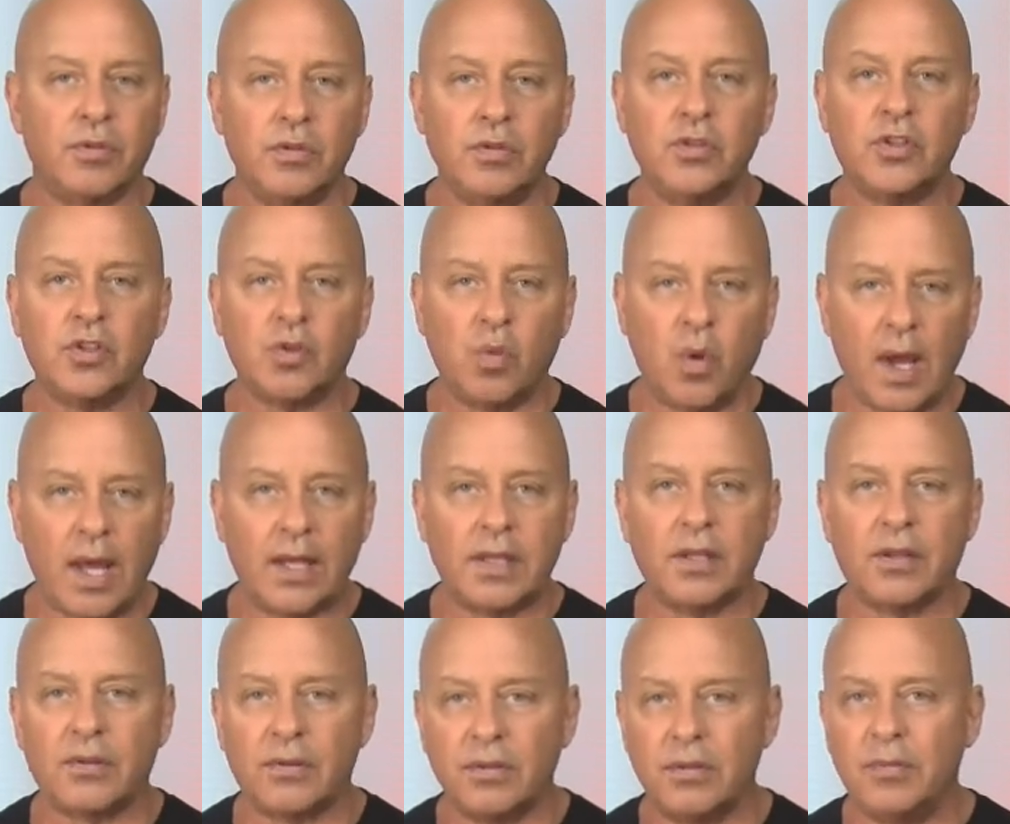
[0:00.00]

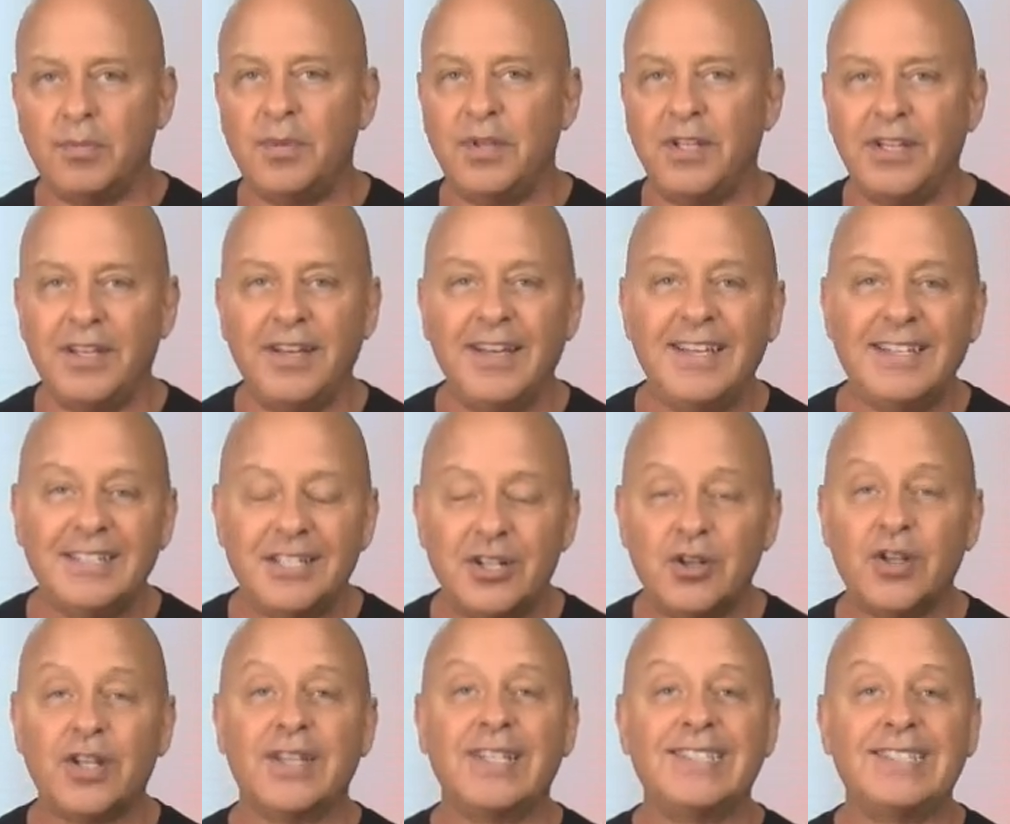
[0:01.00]
sweat, through pee
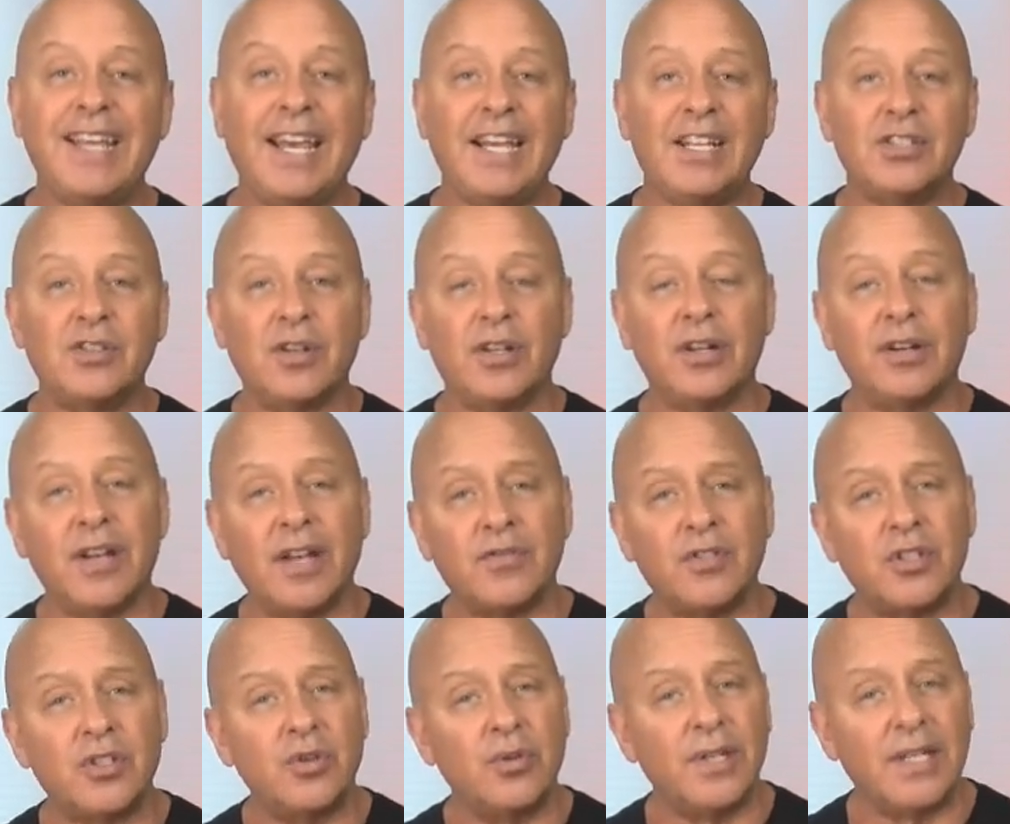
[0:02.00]
during the day so you don't have
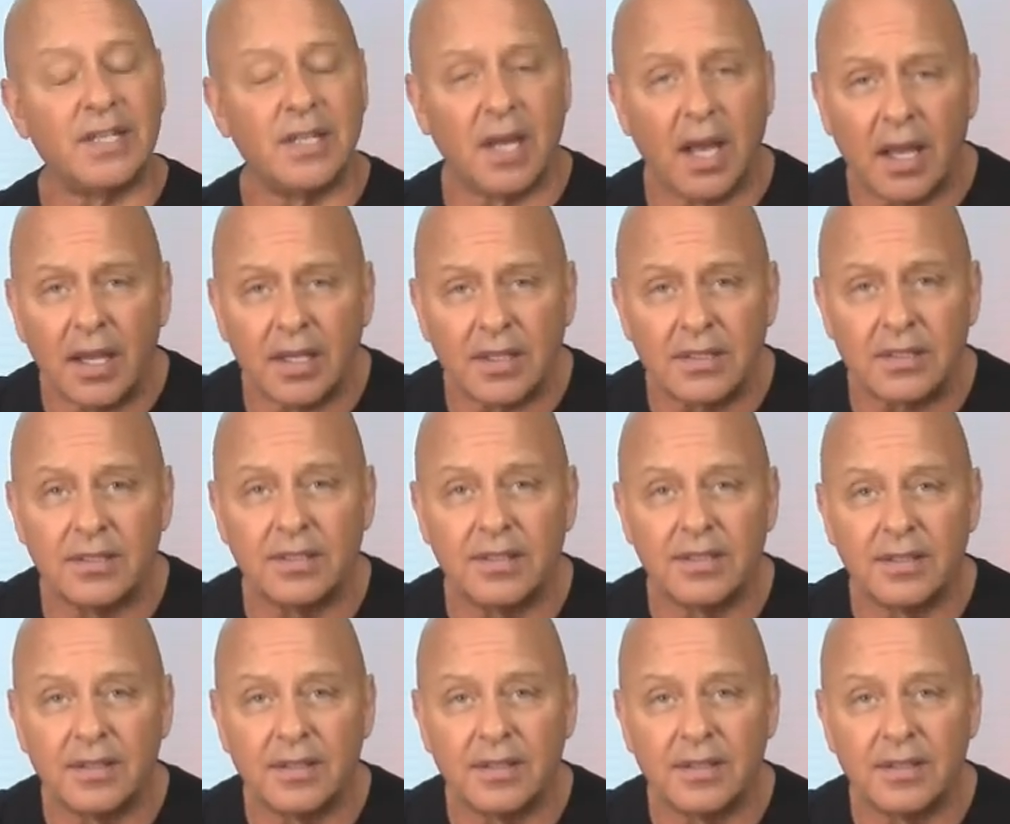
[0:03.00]
to do it at night.